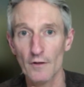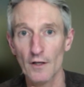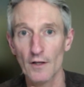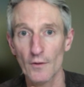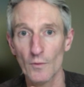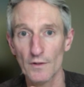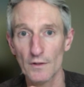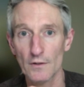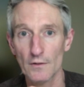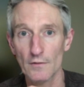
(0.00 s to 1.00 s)
that we
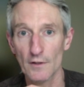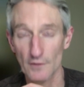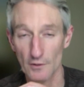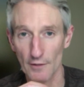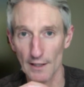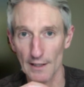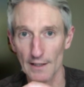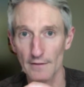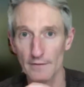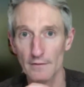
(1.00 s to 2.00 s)
do as
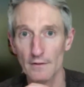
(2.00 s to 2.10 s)
trainees.